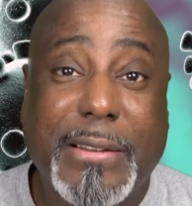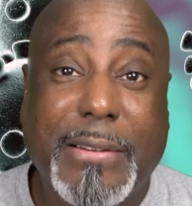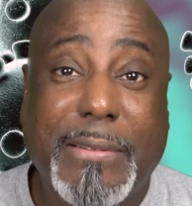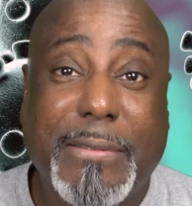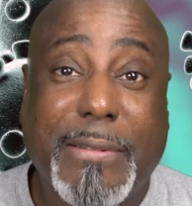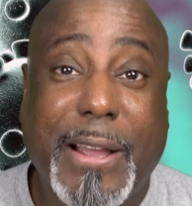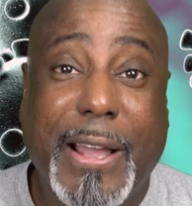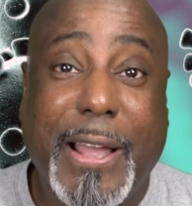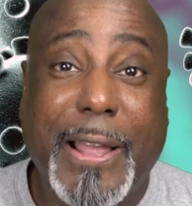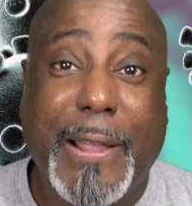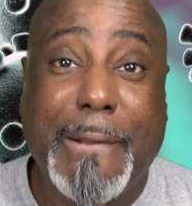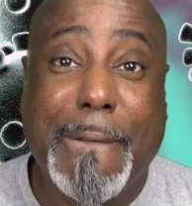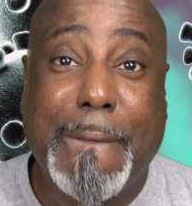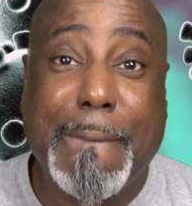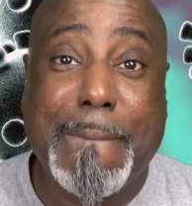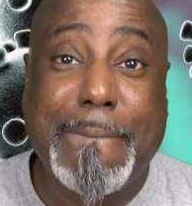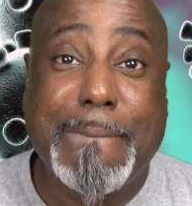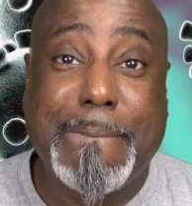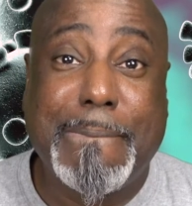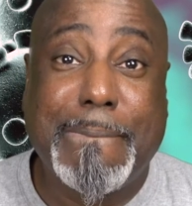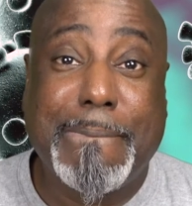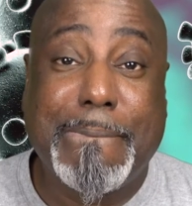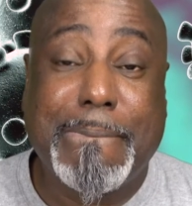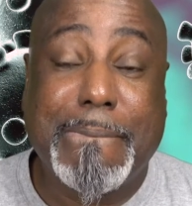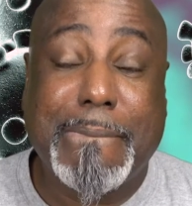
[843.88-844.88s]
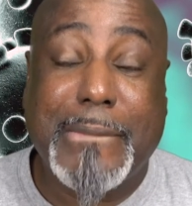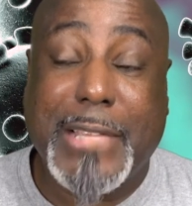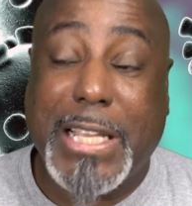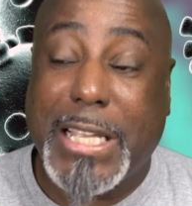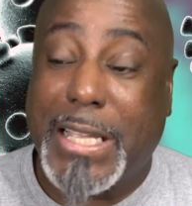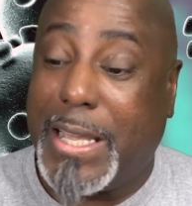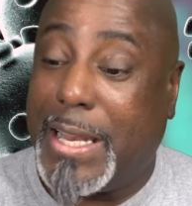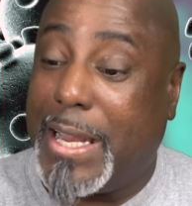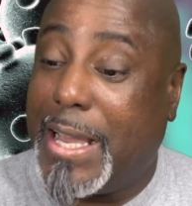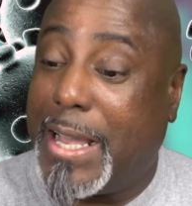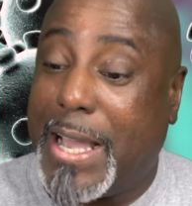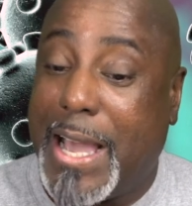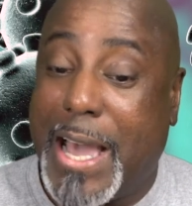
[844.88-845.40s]
right?
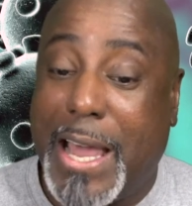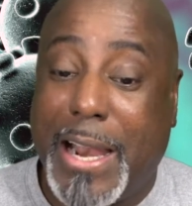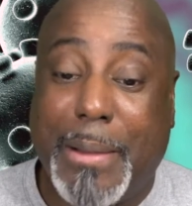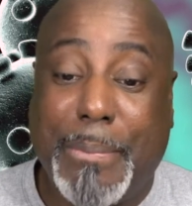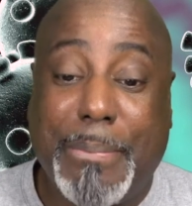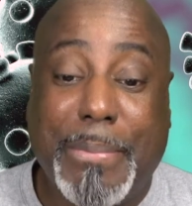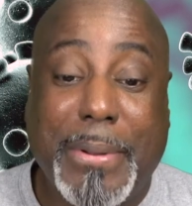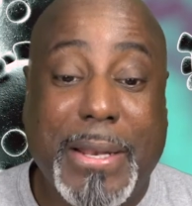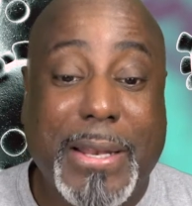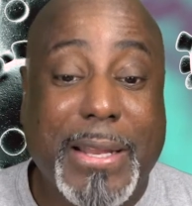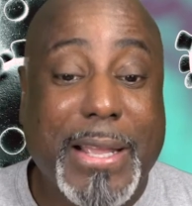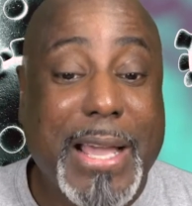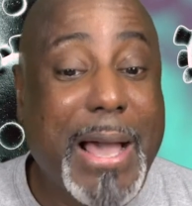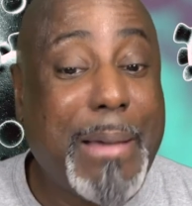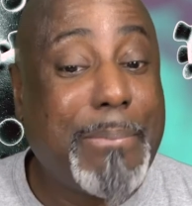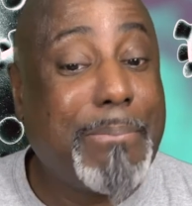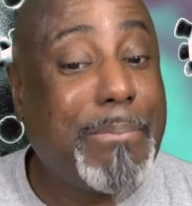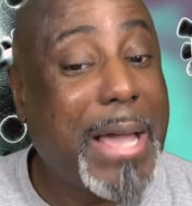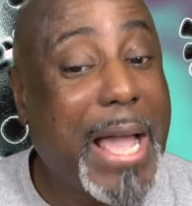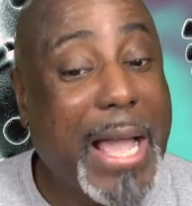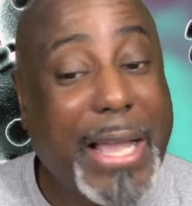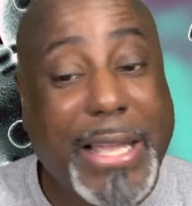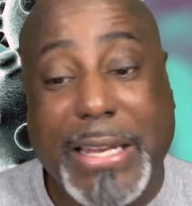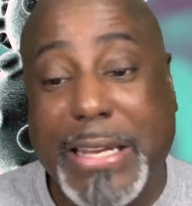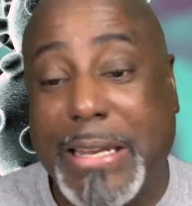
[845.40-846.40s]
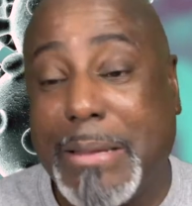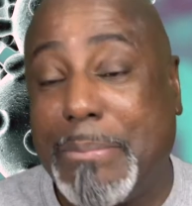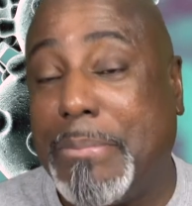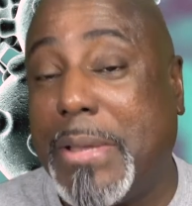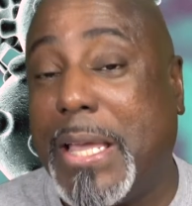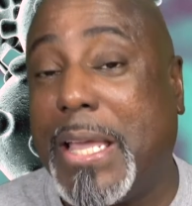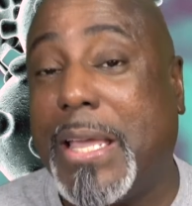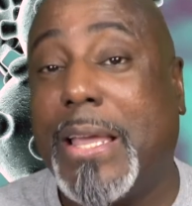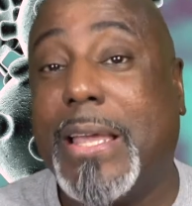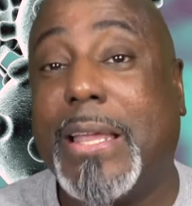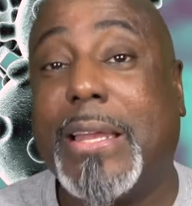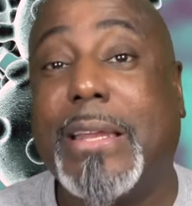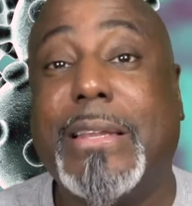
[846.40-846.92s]
And I got up and got back in the
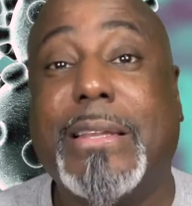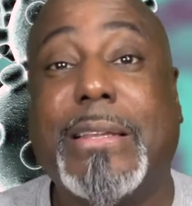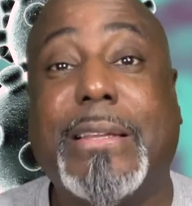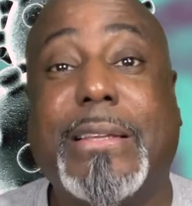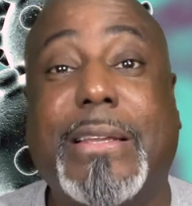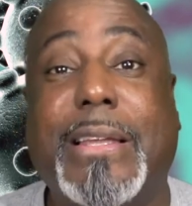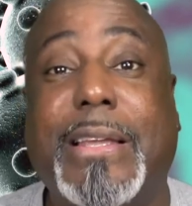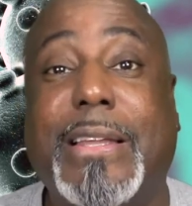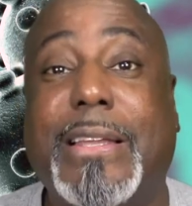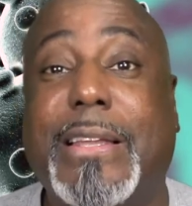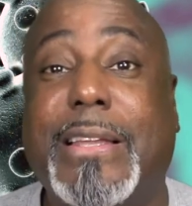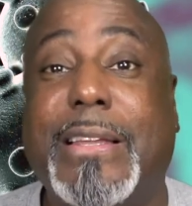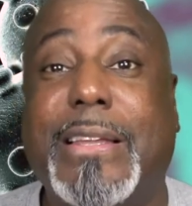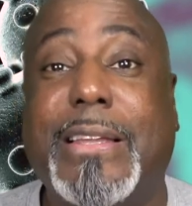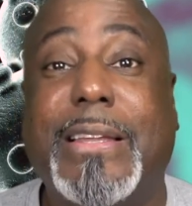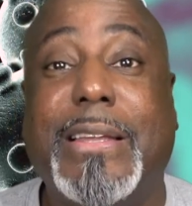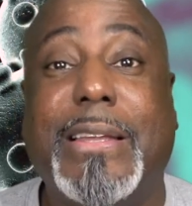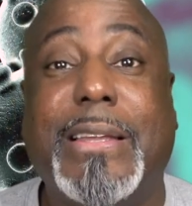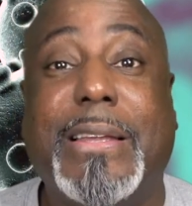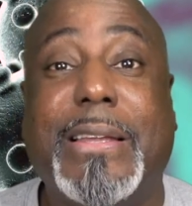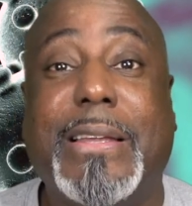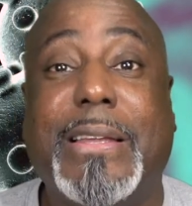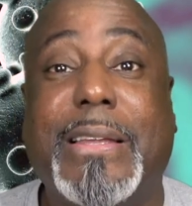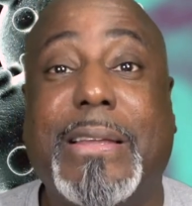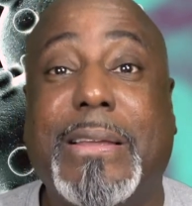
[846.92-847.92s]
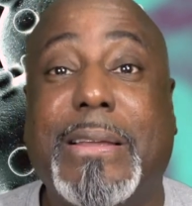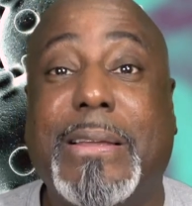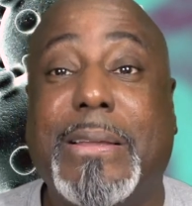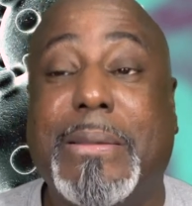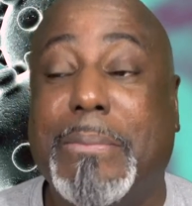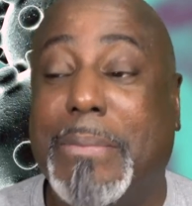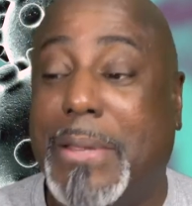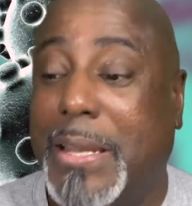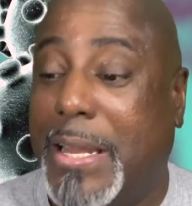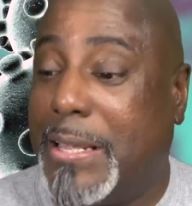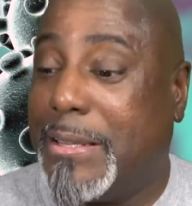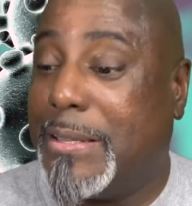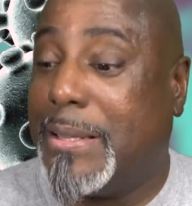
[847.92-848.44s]
bed.
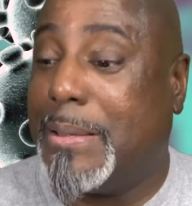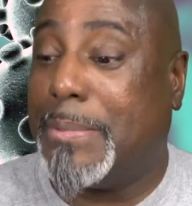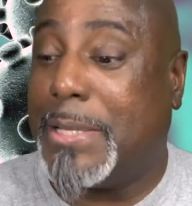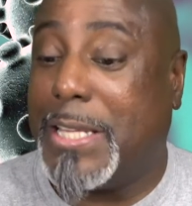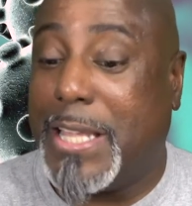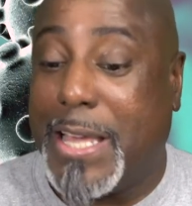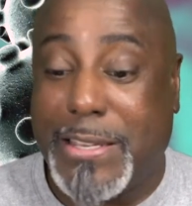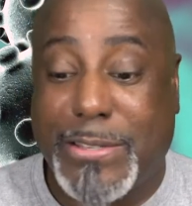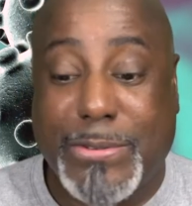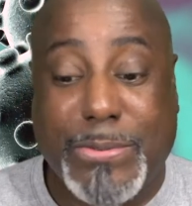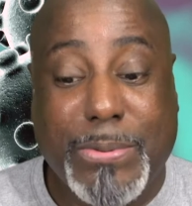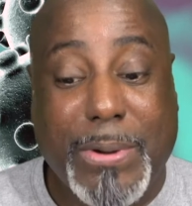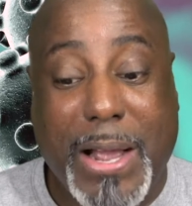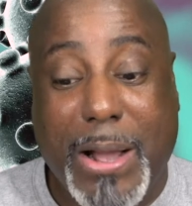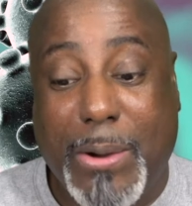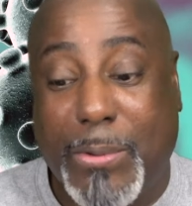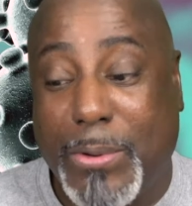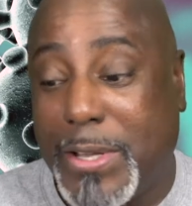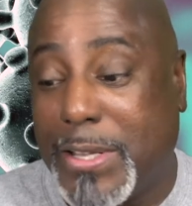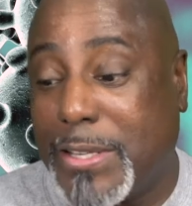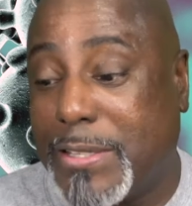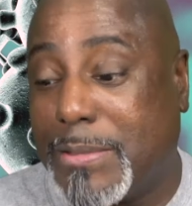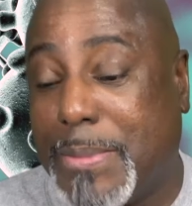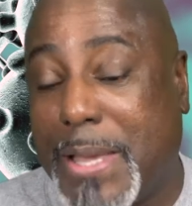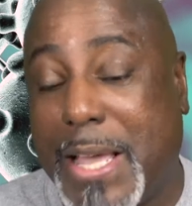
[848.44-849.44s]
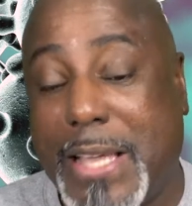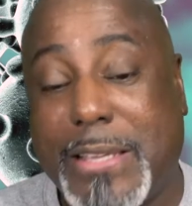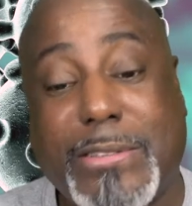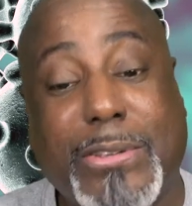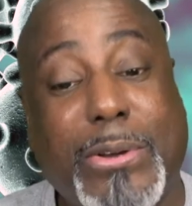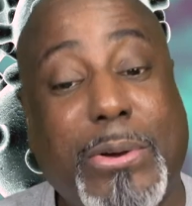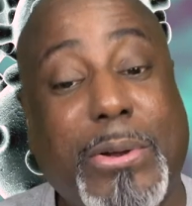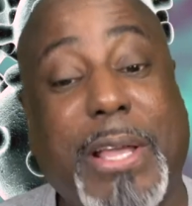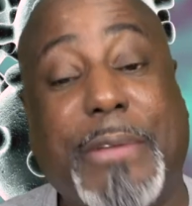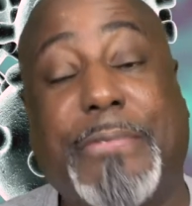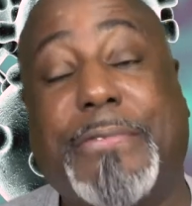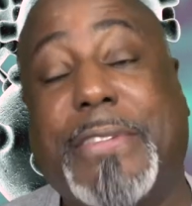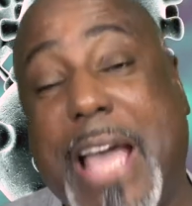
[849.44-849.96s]
But, that, but that's where I was, man.
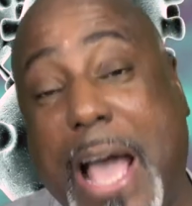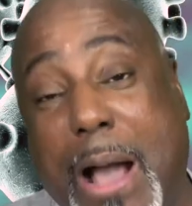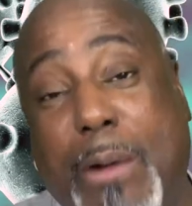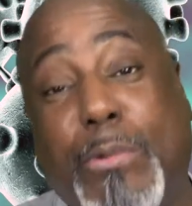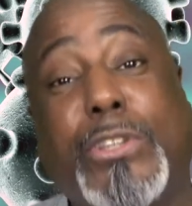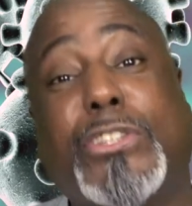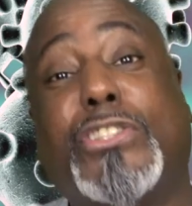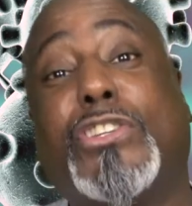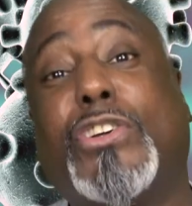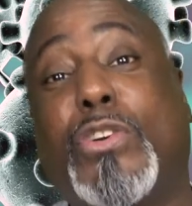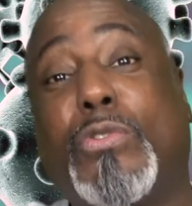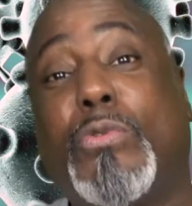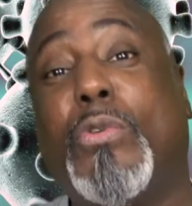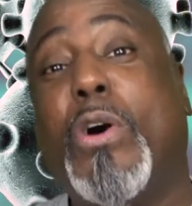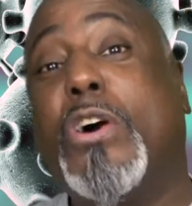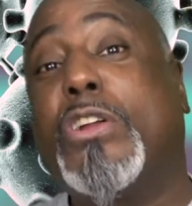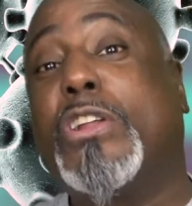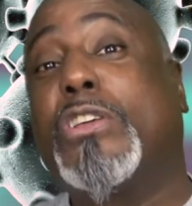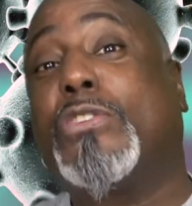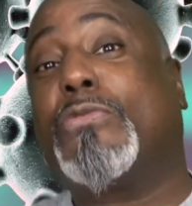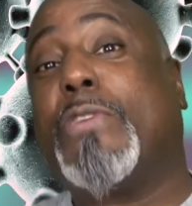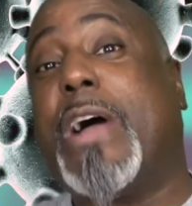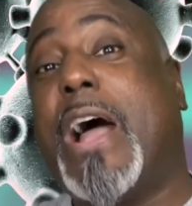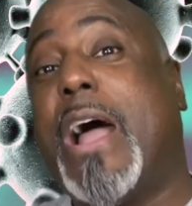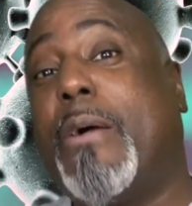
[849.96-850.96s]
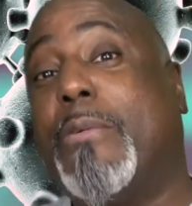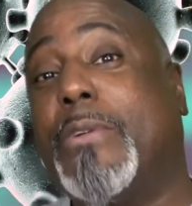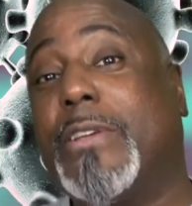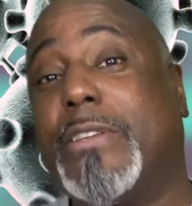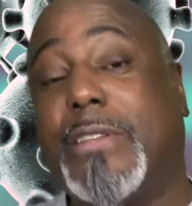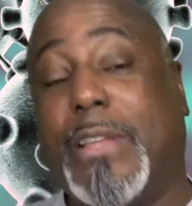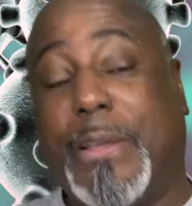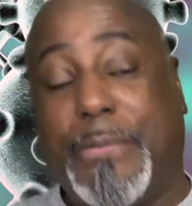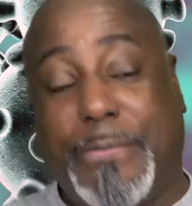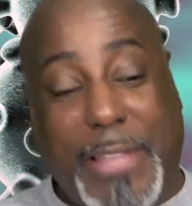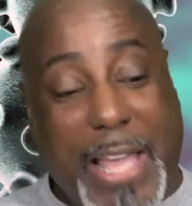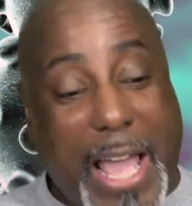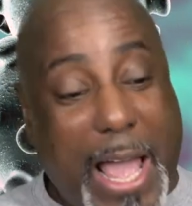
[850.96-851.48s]
So if that was the coronavirus,
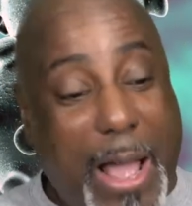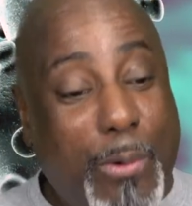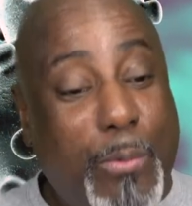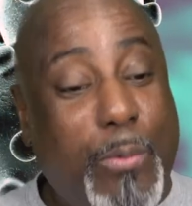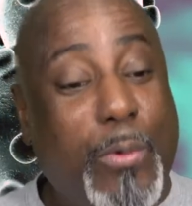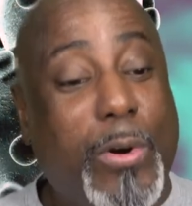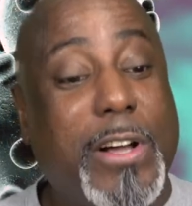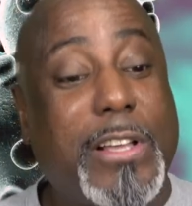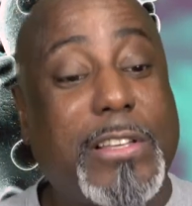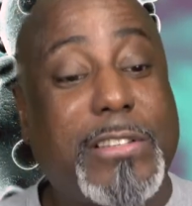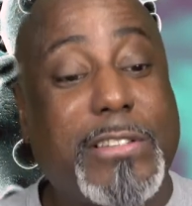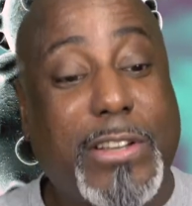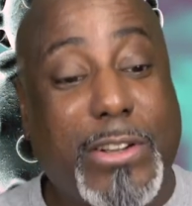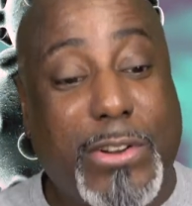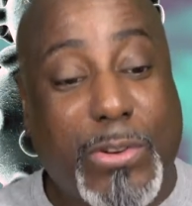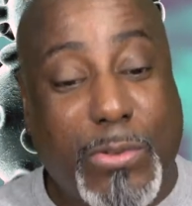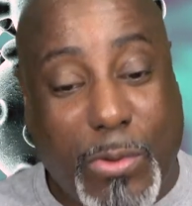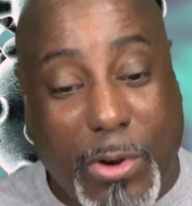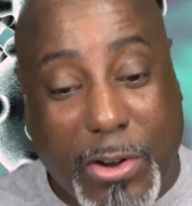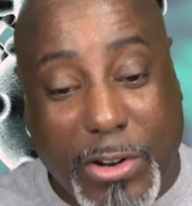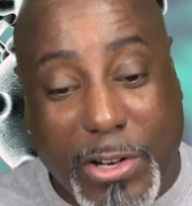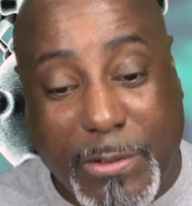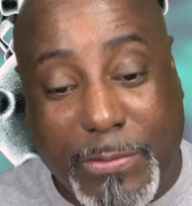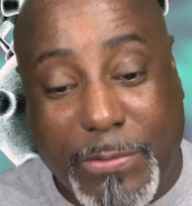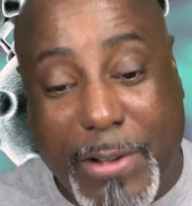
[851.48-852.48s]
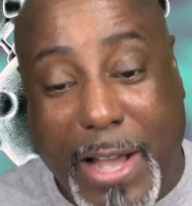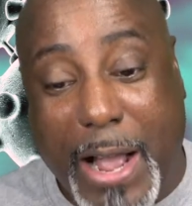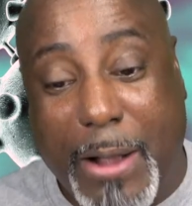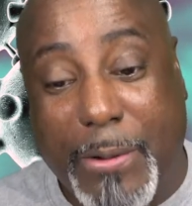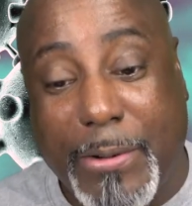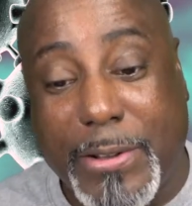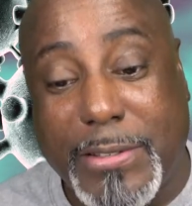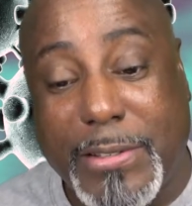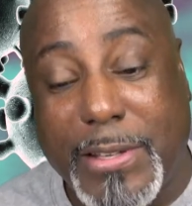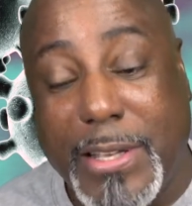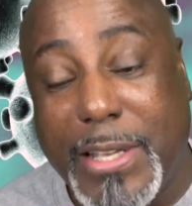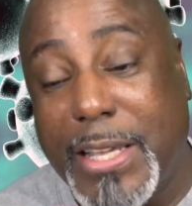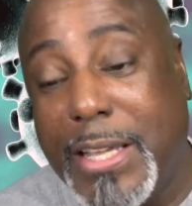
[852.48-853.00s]
if that was the
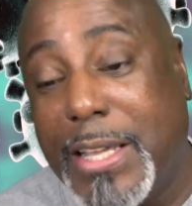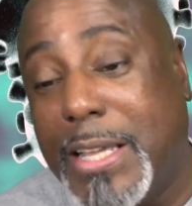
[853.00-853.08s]
coronavirus,